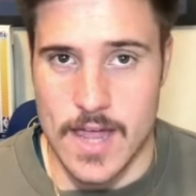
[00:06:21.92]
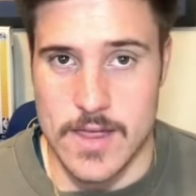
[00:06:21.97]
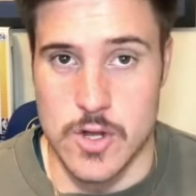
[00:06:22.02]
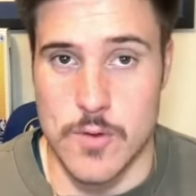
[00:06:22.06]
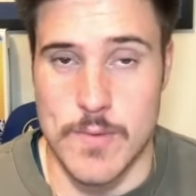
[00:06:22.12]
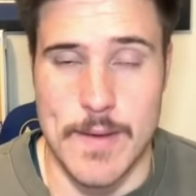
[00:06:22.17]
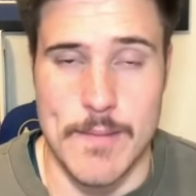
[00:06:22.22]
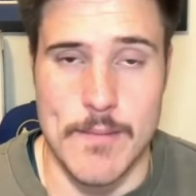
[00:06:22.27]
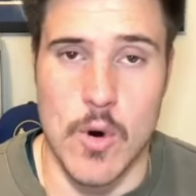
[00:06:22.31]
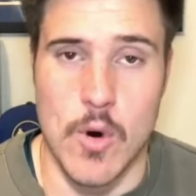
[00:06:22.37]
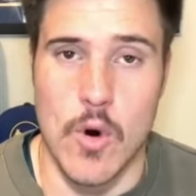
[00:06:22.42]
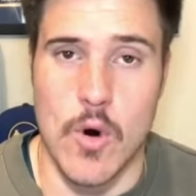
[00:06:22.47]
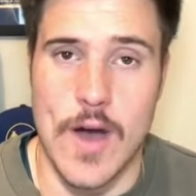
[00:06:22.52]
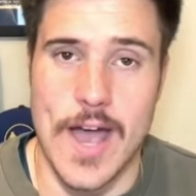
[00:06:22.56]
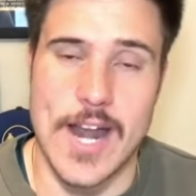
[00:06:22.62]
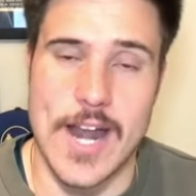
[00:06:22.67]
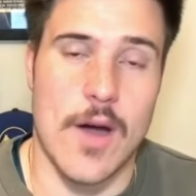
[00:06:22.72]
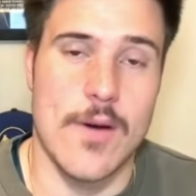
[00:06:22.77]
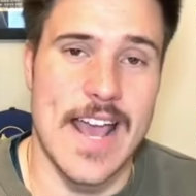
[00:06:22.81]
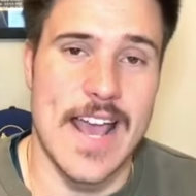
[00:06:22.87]
little bit more.
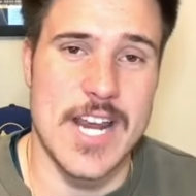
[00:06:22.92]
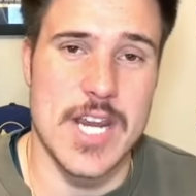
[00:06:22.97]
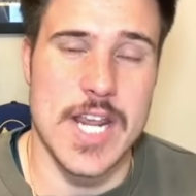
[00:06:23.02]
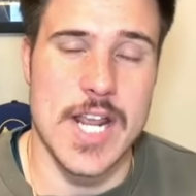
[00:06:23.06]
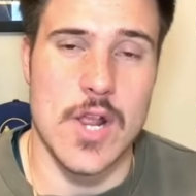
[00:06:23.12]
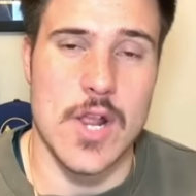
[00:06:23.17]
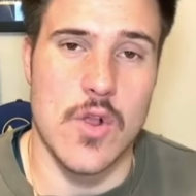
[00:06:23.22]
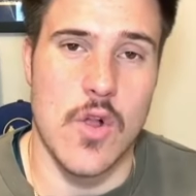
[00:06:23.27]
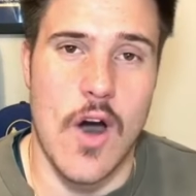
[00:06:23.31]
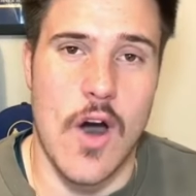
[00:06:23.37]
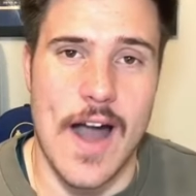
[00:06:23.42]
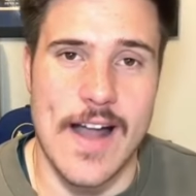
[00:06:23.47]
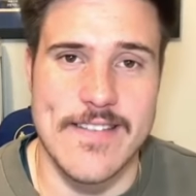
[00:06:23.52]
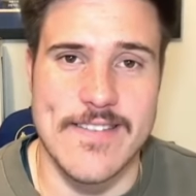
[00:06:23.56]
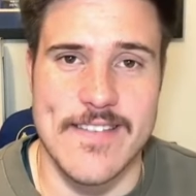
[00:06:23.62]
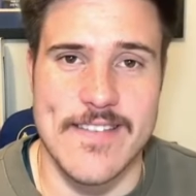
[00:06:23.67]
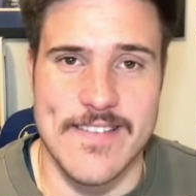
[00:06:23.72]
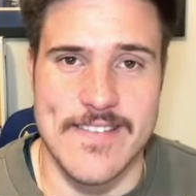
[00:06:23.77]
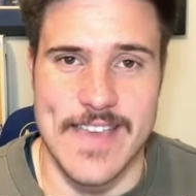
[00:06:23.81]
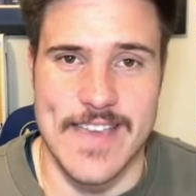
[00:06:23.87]
And I would actually like to
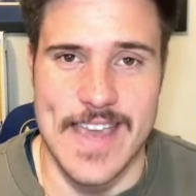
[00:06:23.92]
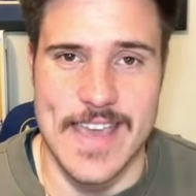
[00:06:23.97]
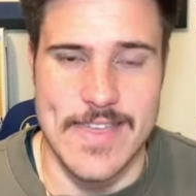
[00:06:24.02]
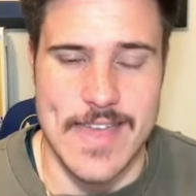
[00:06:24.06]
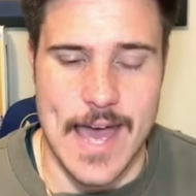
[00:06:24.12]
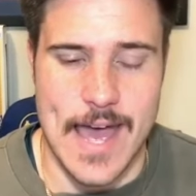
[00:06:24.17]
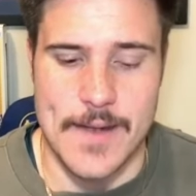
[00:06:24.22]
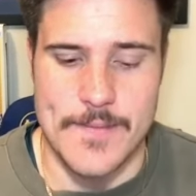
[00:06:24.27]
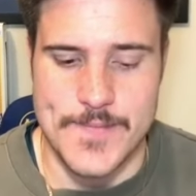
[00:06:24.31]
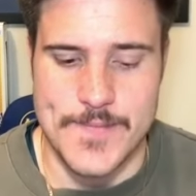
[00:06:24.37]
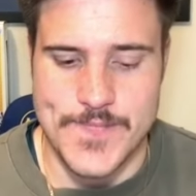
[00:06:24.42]
see that